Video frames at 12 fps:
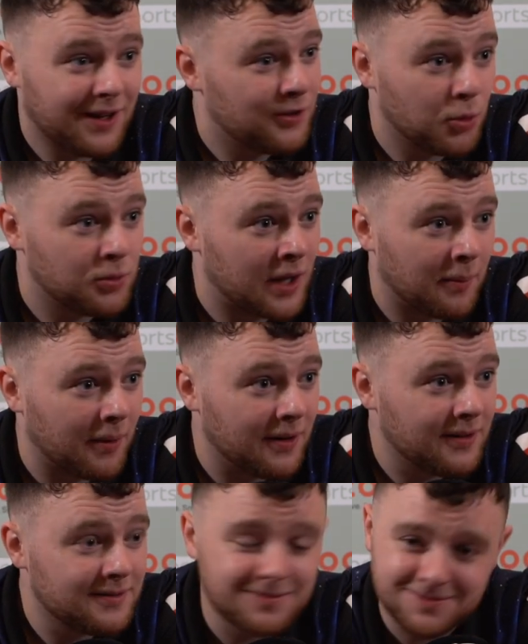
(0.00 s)
No temper,
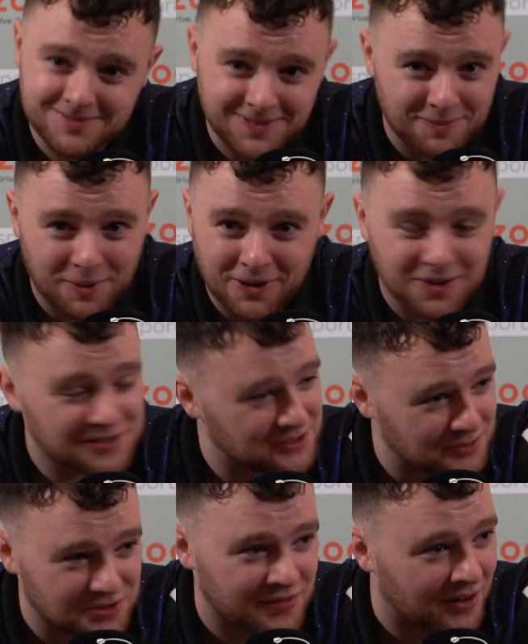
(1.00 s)
because I
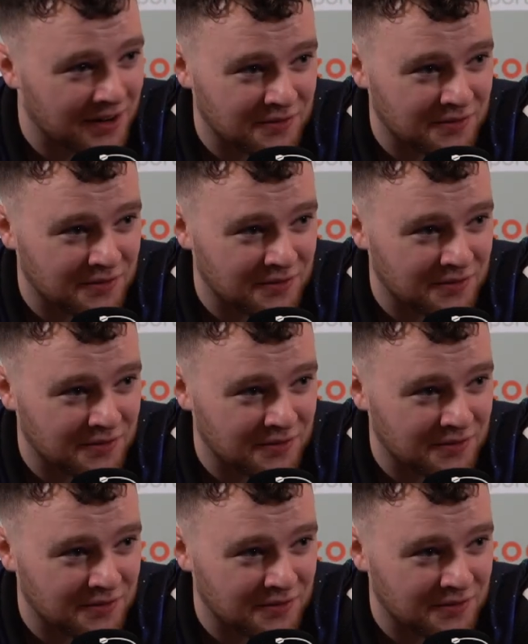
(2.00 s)
was very